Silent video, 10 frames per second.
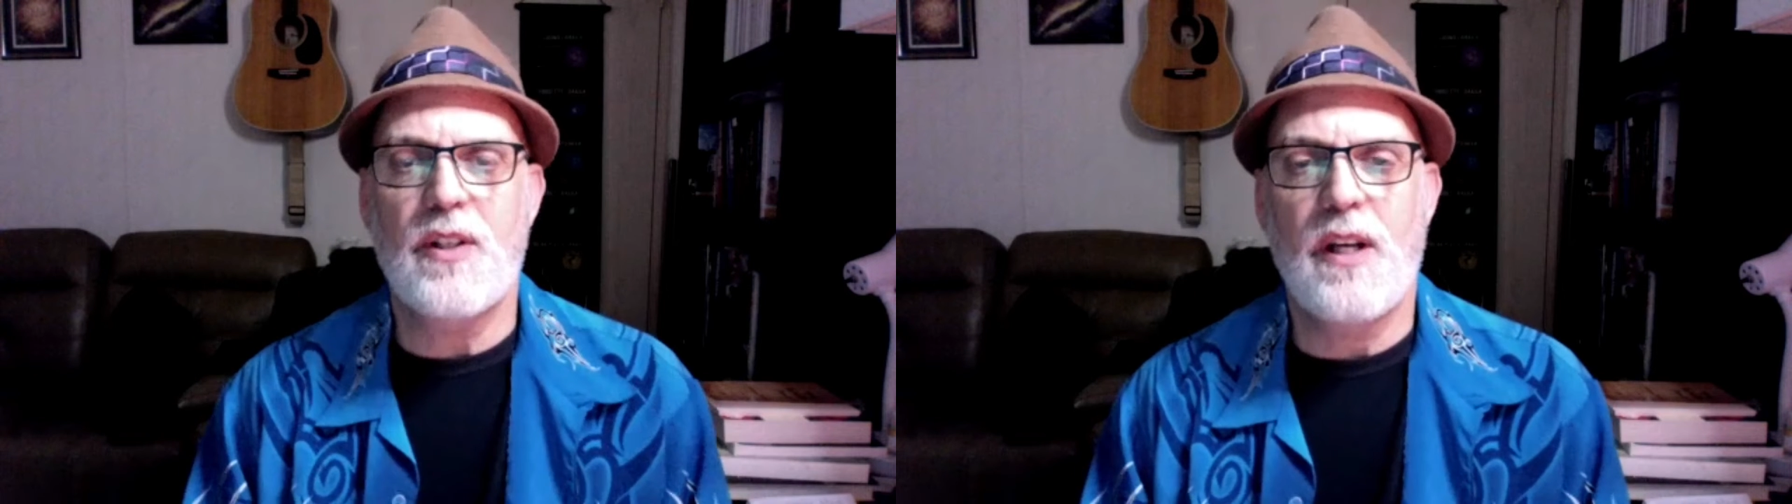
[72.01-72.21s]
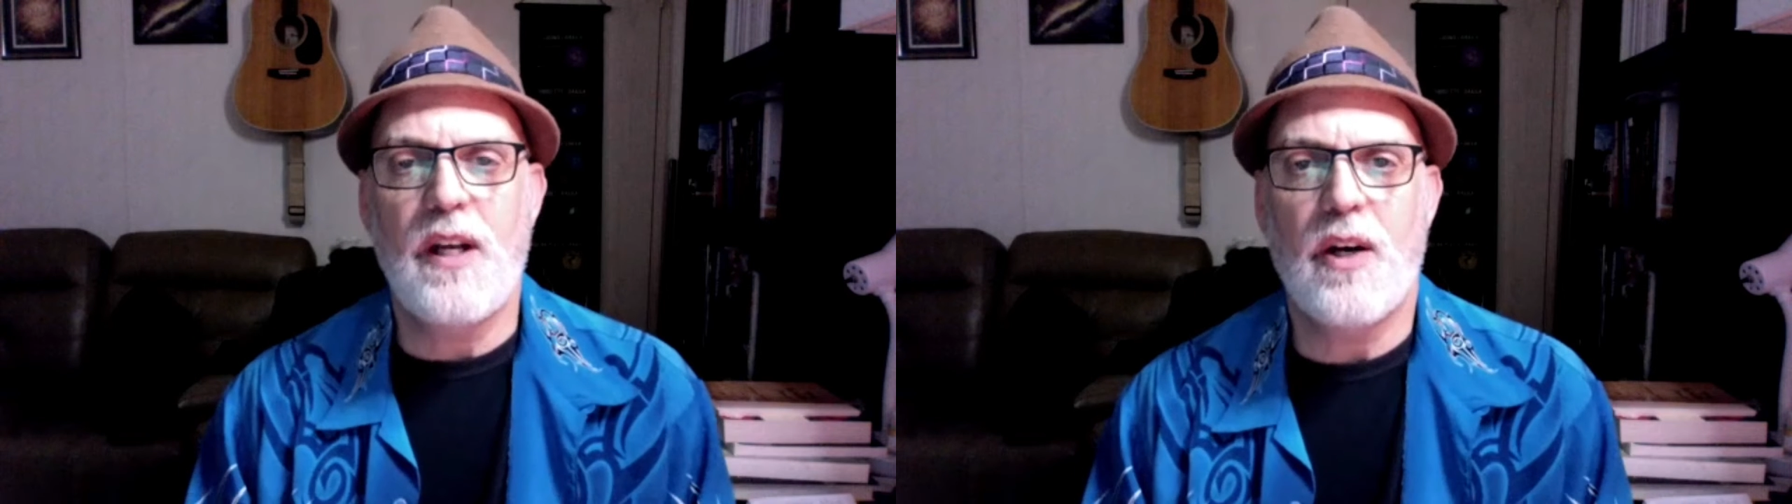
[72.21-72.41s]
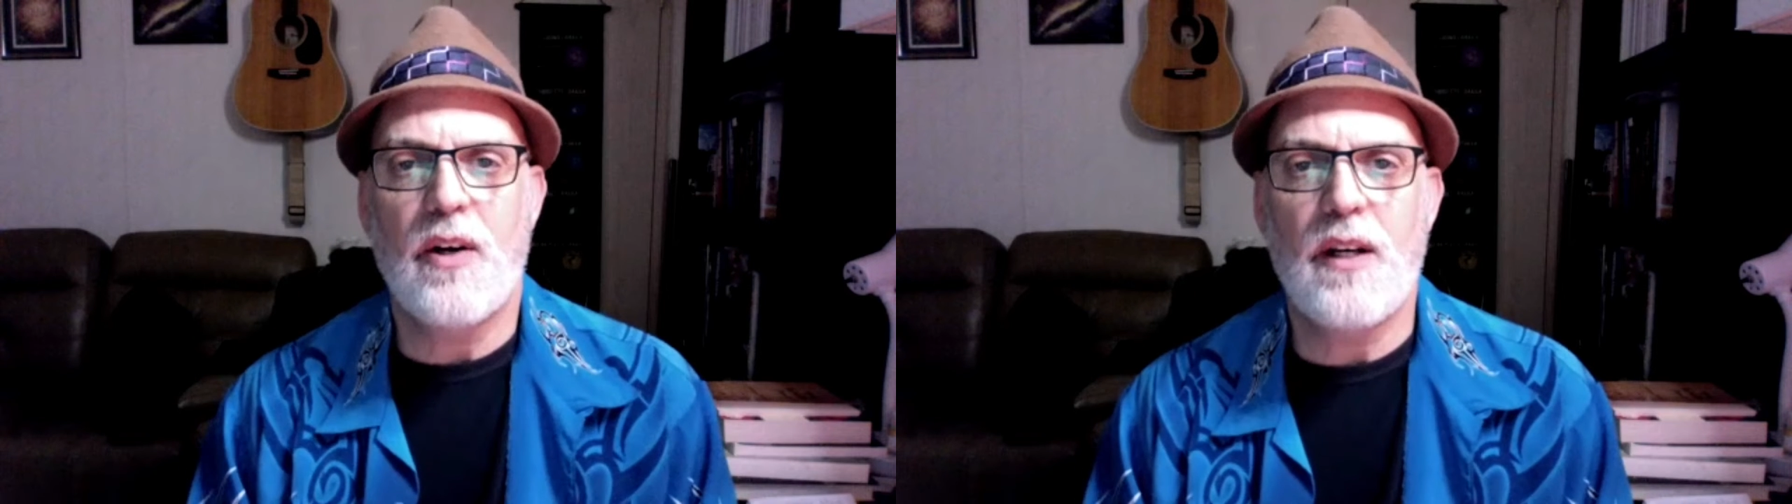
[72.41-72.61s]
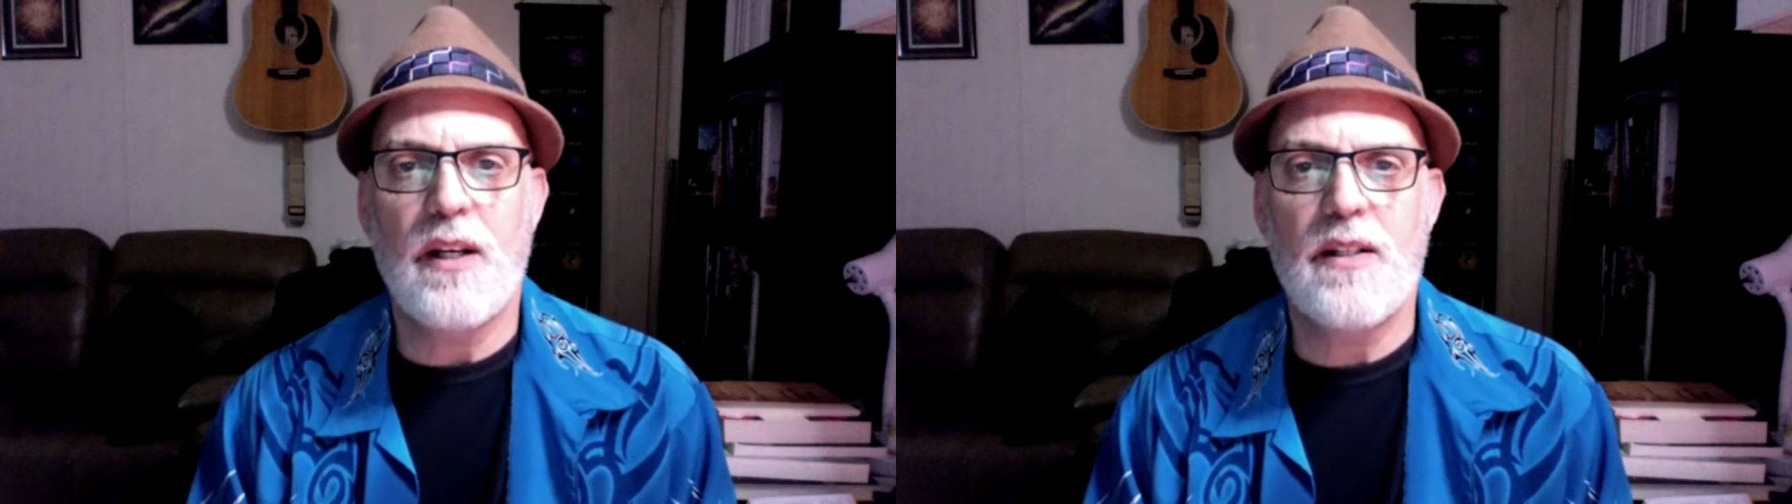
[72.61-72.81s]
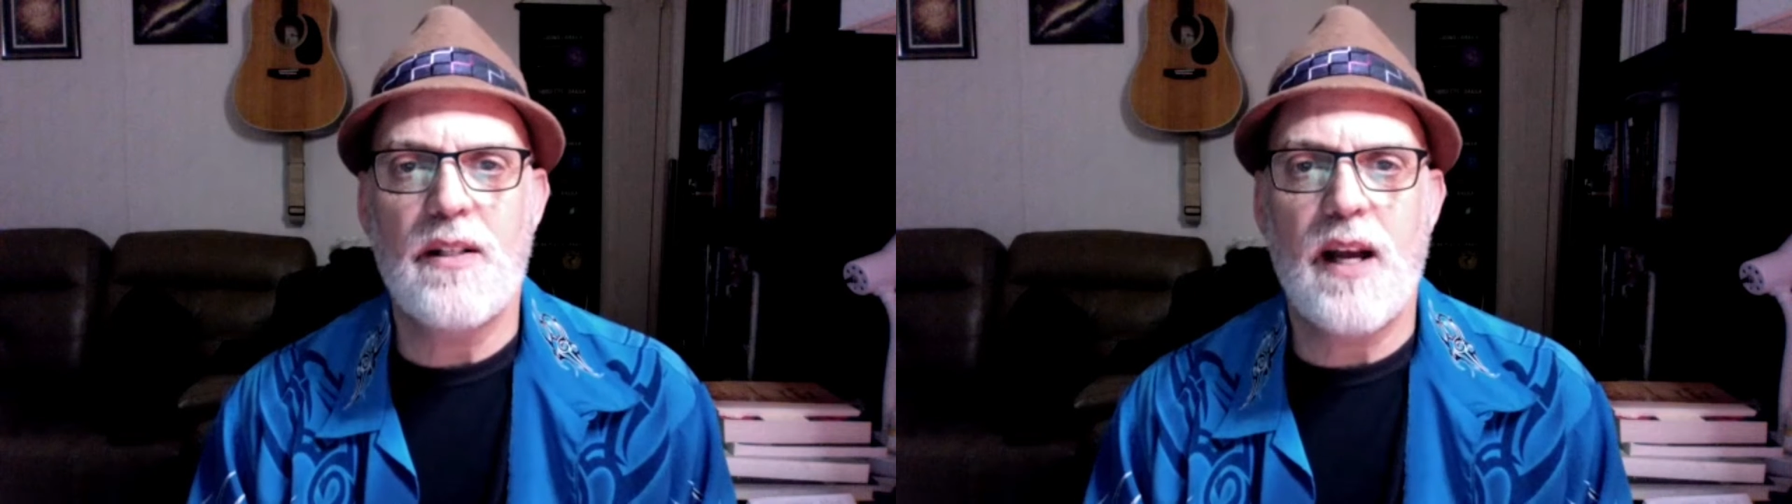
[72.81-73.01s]
here
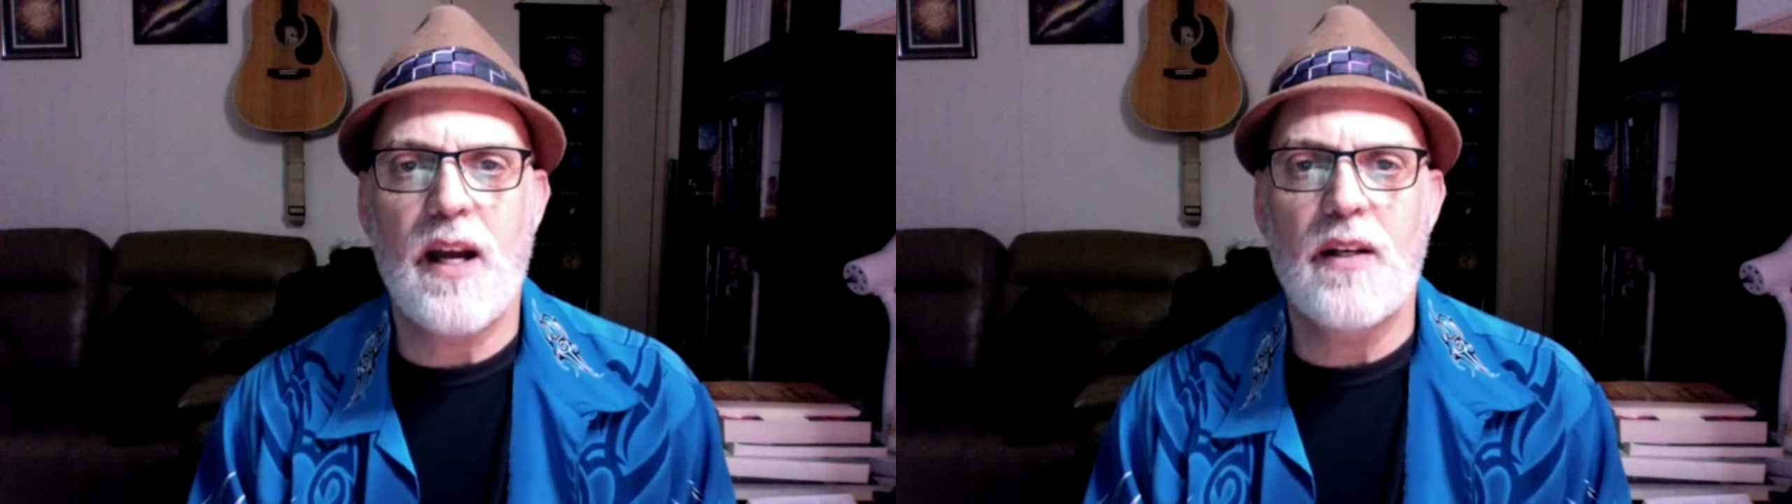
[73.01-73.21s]
is that